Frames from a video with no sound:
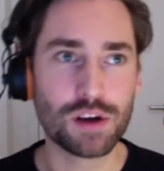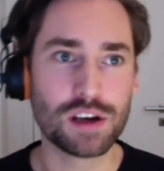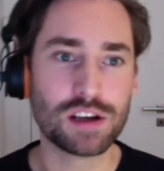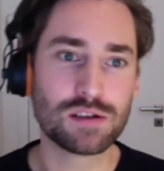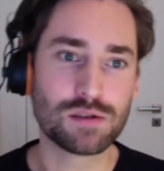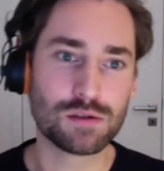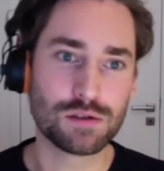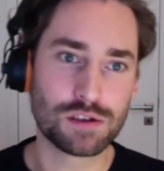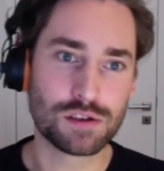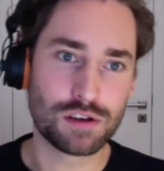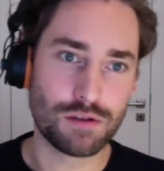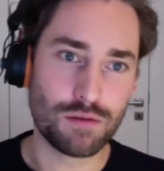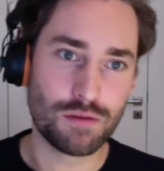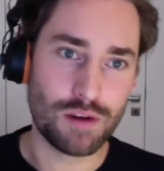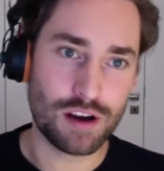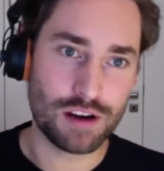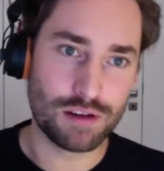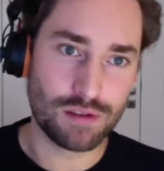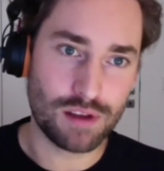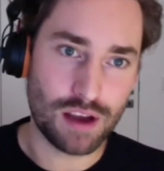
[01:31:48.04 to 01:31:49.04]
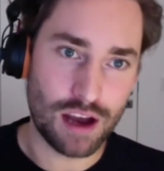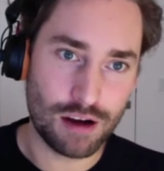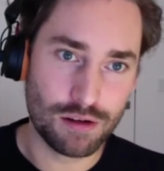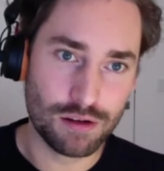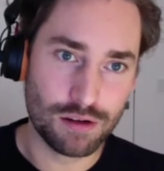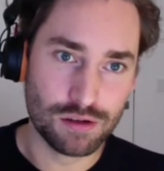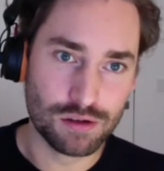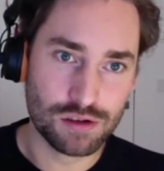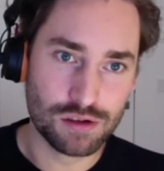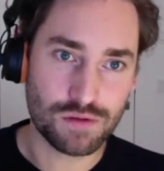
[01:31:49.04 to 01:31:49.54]
but it's also around
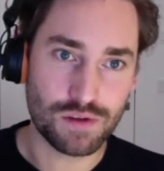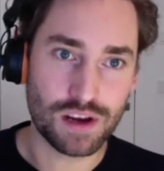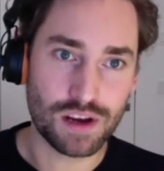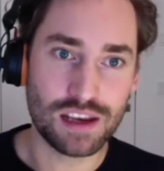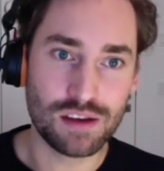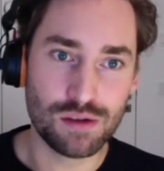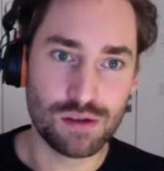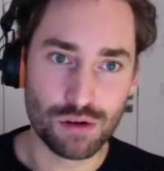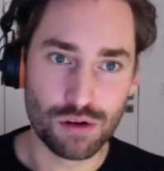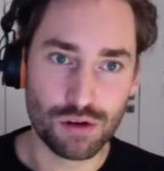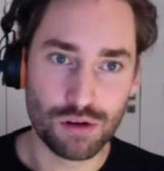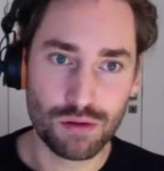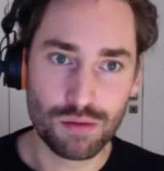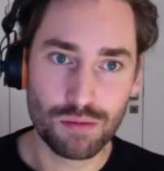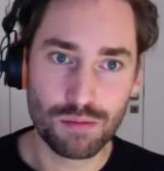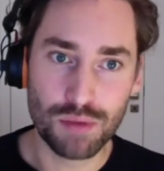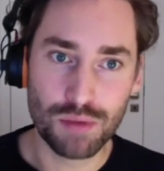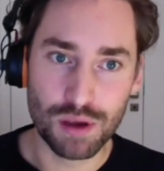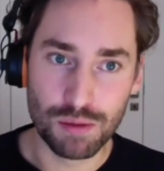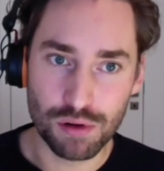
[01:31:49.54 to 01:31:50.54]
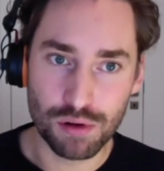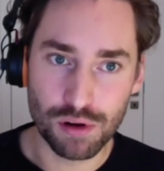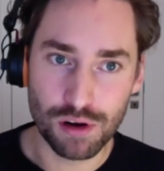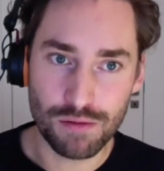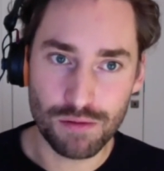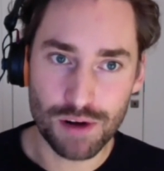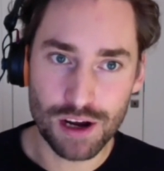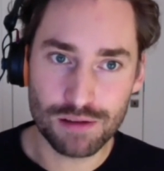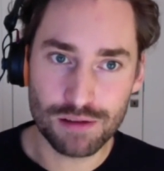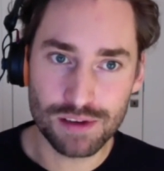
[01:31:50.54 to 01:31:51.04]
how do you train your
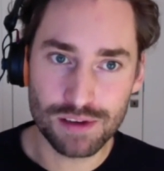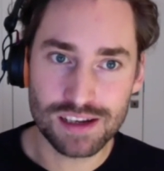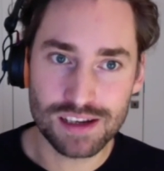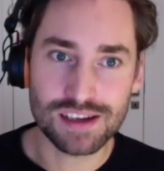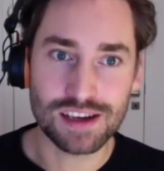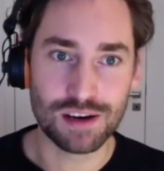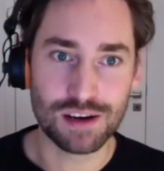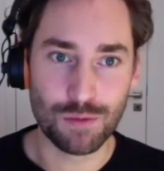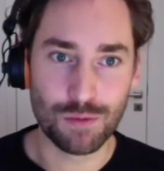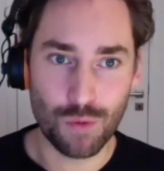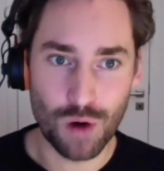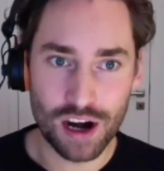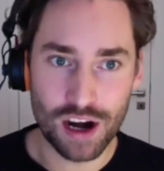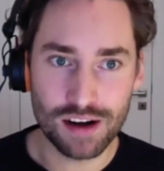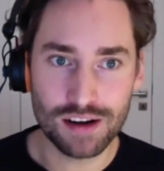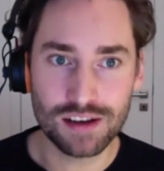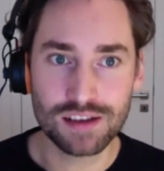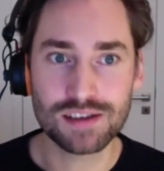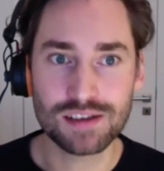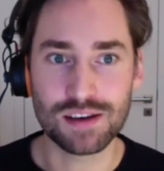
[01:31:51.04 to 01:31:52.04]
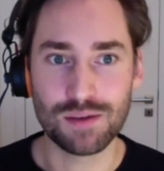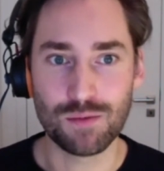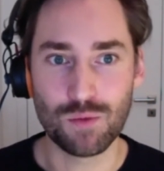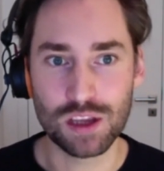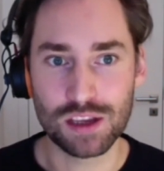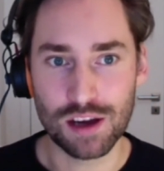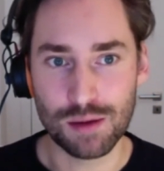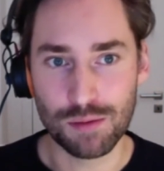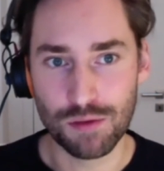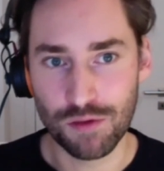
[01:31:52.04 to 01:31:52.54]
people around this and awareness
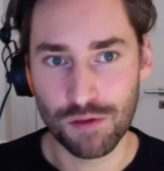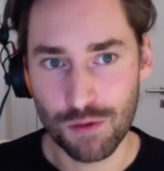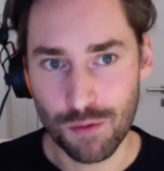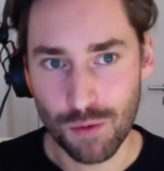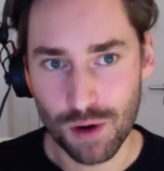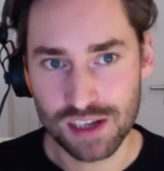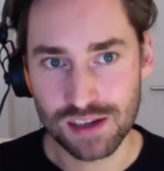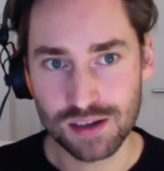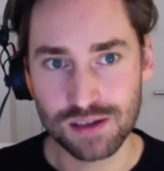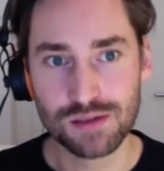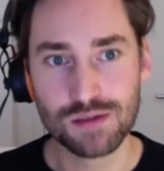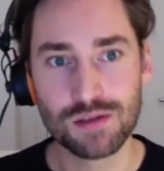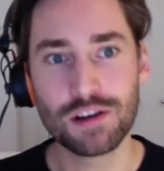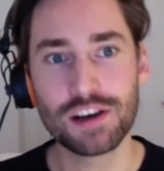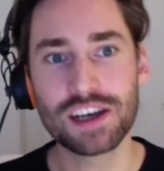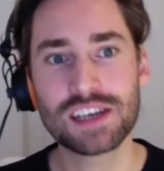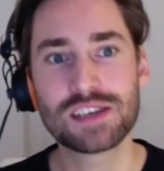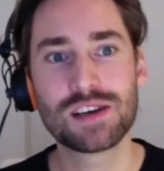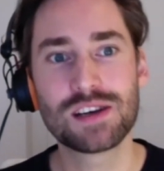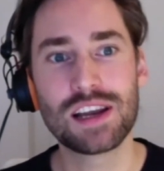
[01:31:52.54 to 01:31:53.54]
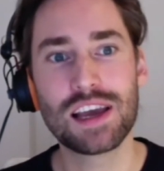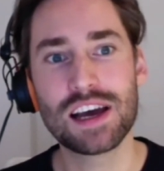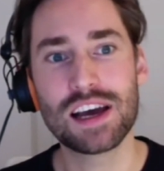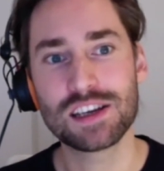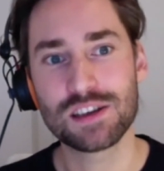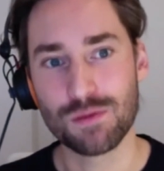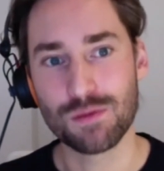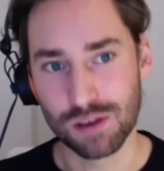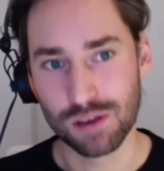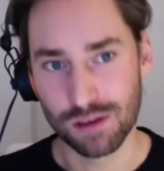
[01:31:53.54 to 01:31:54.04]
and what type of questions do you actually
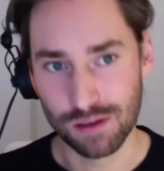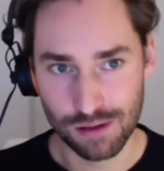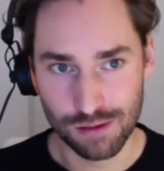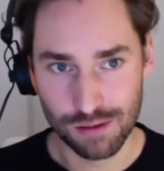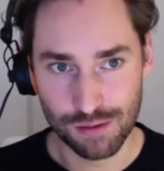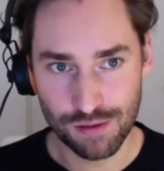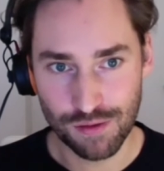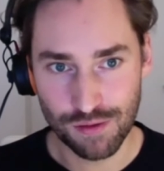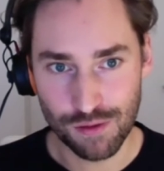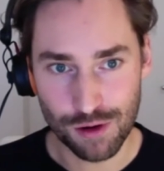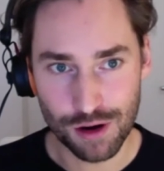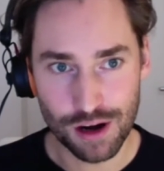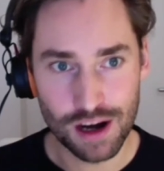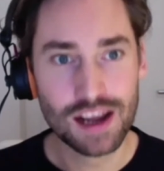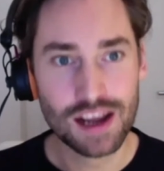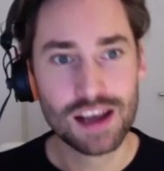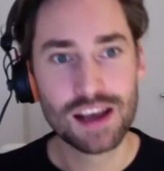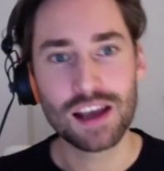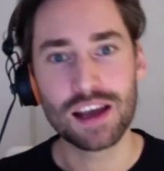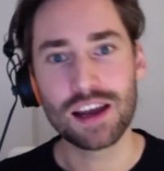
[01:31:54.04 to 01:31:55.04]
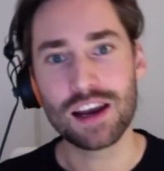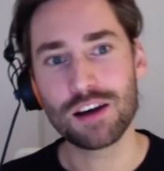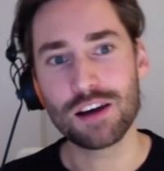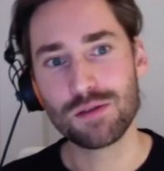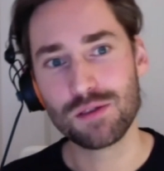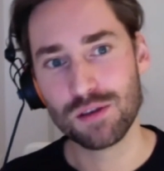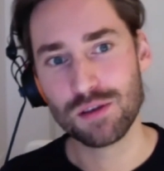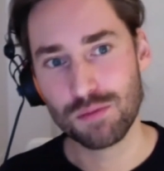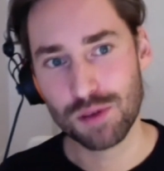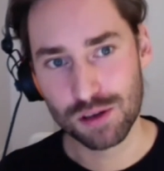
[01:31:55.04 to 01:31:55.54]
ask and what do you look for and
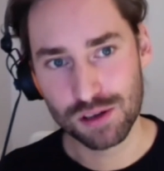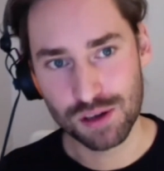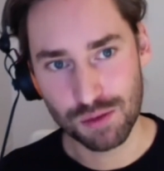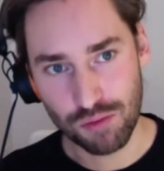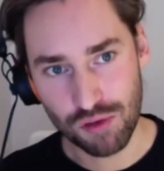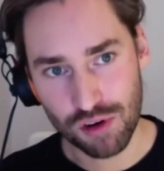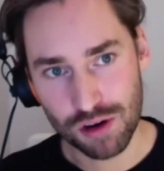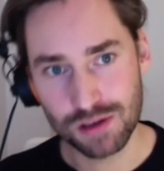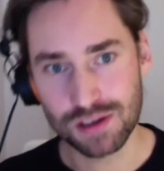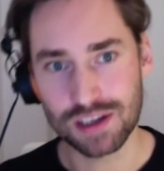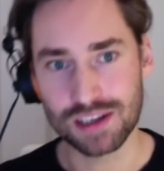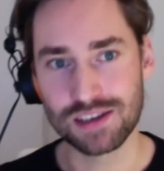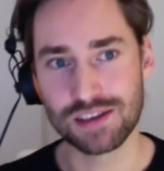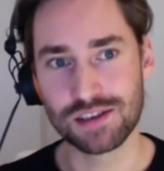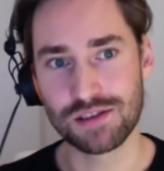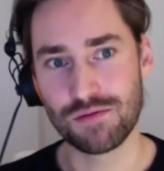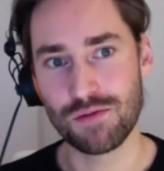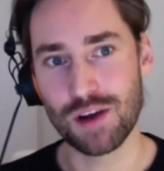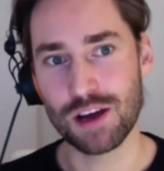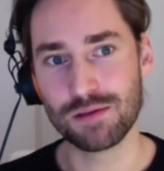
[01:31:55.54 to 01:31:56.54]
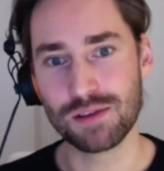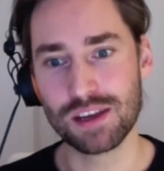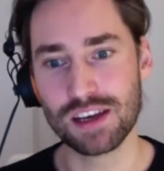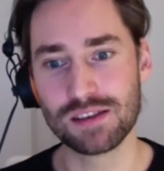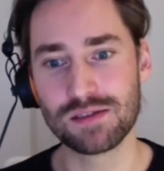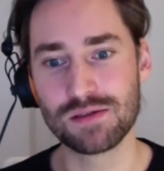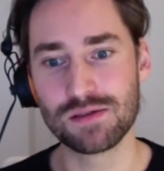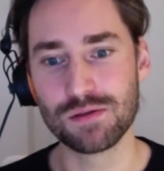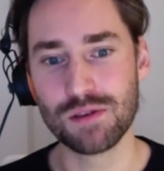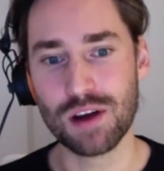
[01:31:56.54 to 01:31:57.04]
how do you build your processes around
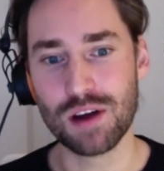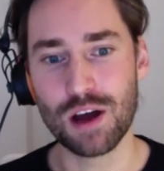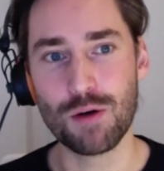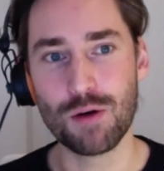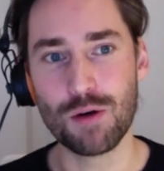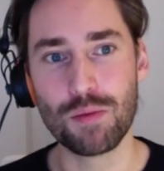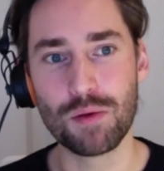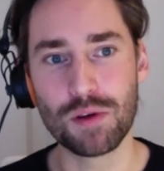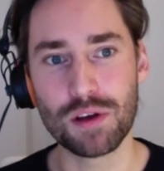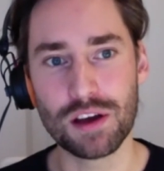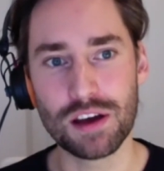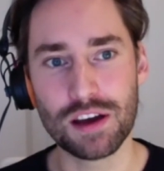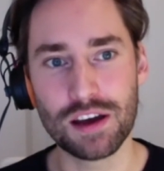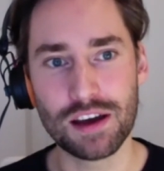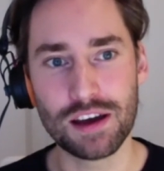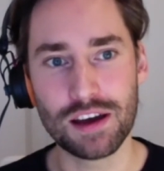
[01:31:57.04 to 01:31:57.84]
that to help